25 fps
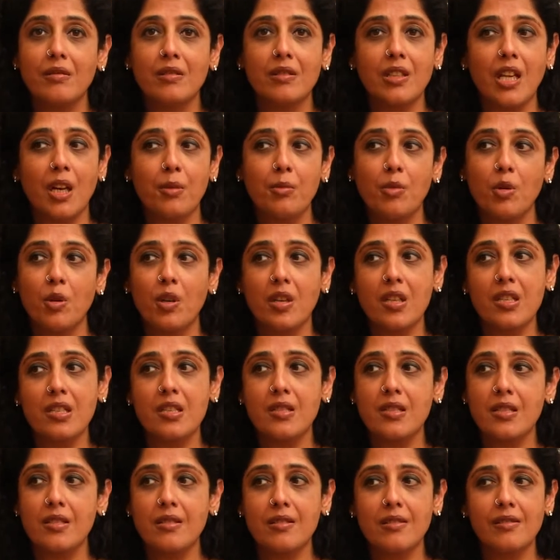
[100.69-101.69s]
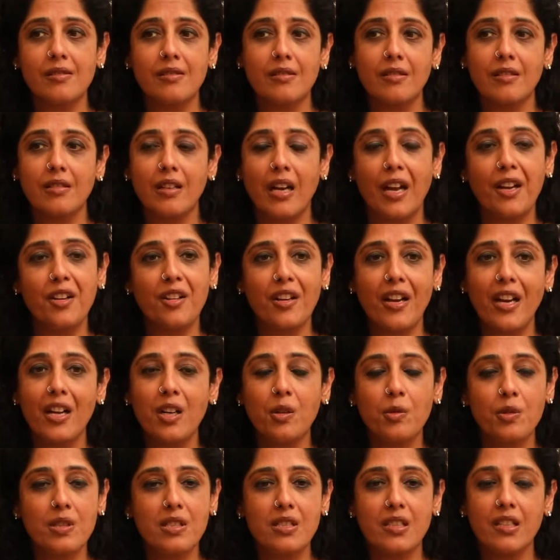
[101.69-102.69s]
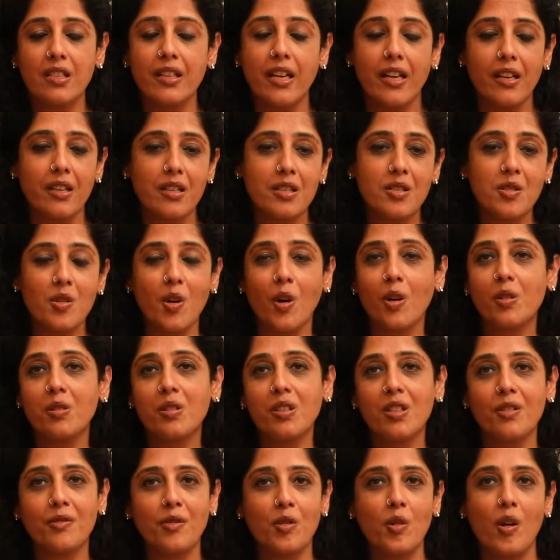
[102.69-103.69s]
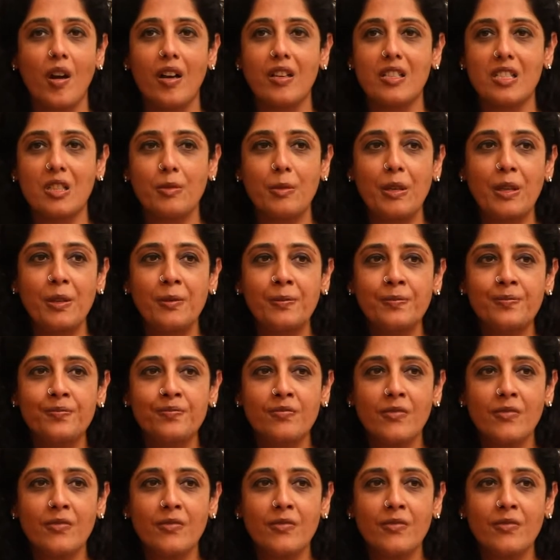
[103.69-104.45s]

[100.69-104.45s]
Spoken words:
That book is, Ayn Rand was the greatest author, if you ask me.